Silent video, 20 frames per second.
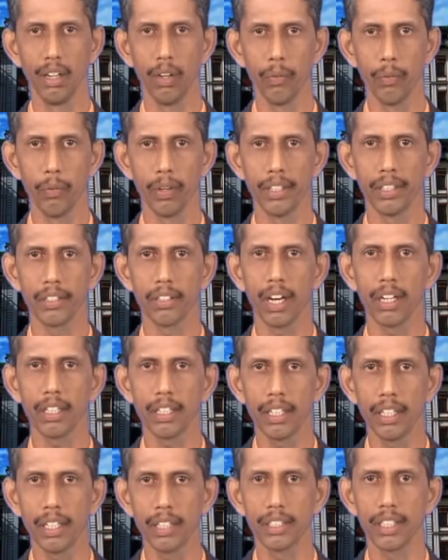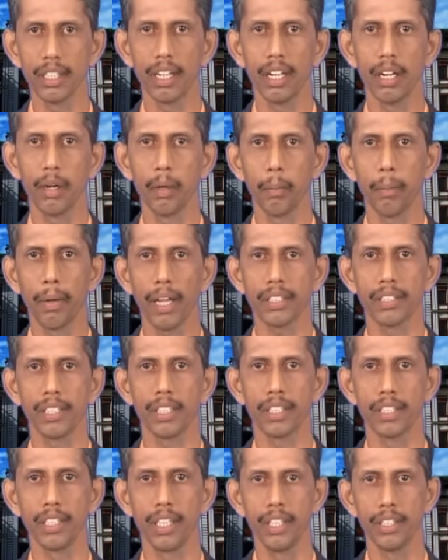When concrete is in a plastic
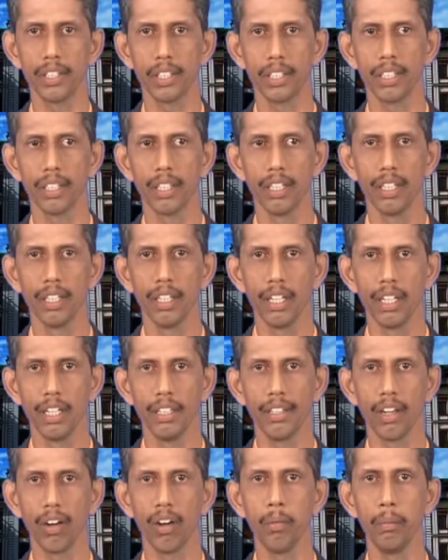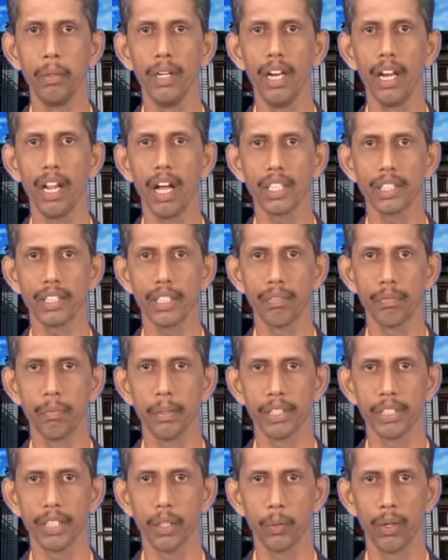state, there will be loss of
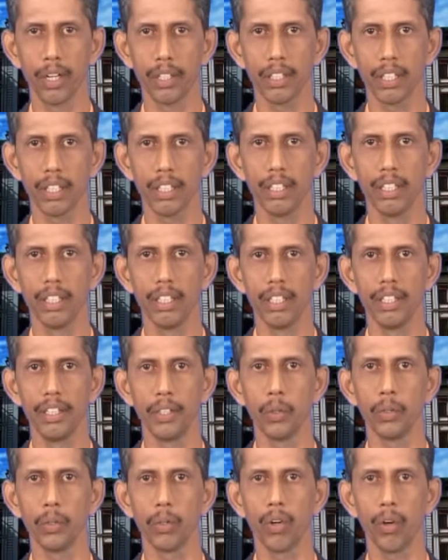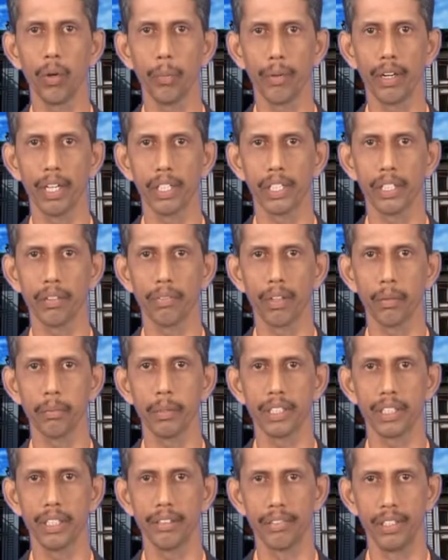mixing water due to evaporation from the
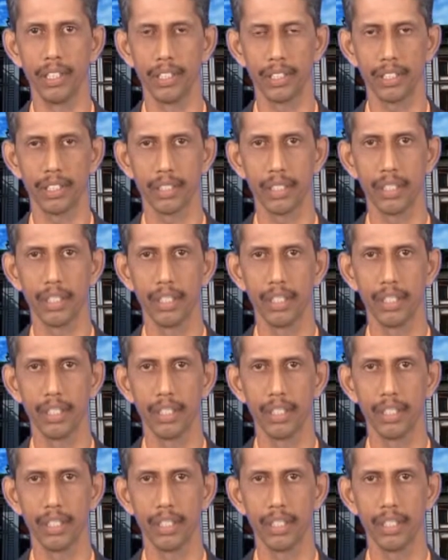surface.